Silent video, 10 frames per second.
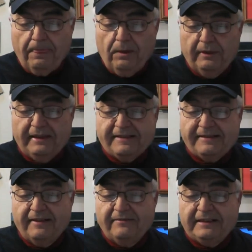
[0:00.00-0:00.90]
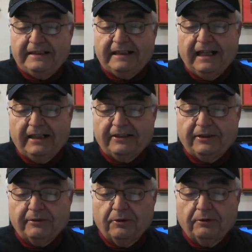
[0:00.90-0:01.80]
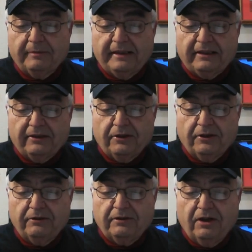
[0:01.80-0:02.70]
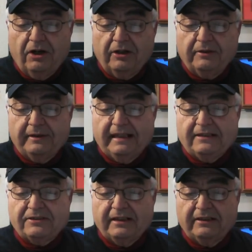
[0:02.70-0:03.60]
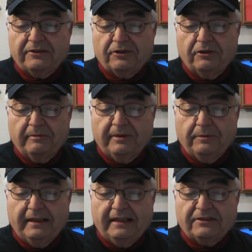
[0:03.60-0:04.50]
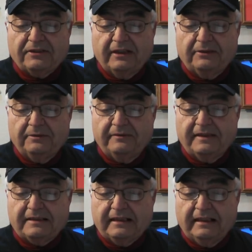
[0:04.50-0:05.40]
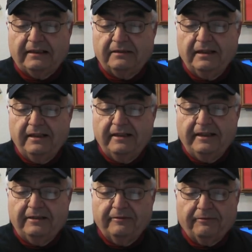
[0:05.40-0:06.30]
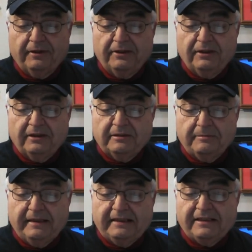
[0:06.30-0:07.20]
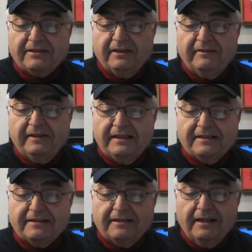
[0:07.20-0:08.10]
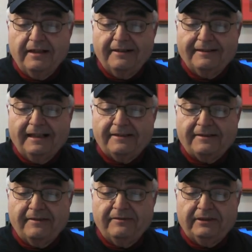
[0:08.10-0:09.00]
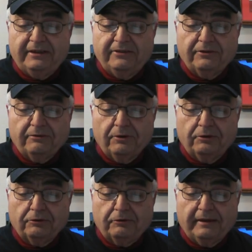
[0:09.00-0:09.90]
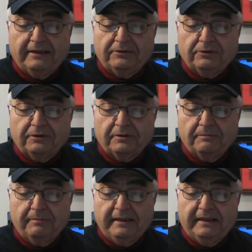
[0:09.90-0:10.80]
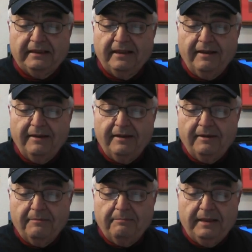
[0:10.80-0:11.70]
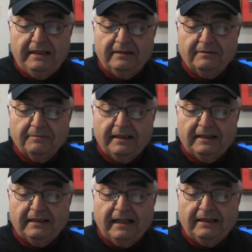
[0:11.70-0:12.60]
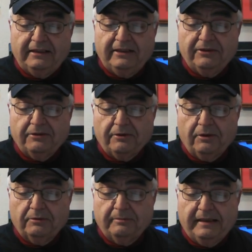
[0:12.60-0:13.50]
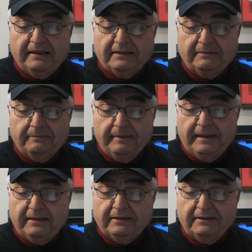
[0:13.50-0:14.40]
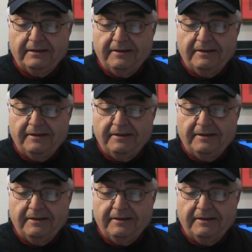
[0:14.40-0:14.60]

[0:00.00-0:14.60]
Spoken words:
When a 79-year-old man heard arguing outside his home, he went outside to investigate. In the front yard, the man discovered his 17-year-old granddaughter being beaten by a 19-year-old male.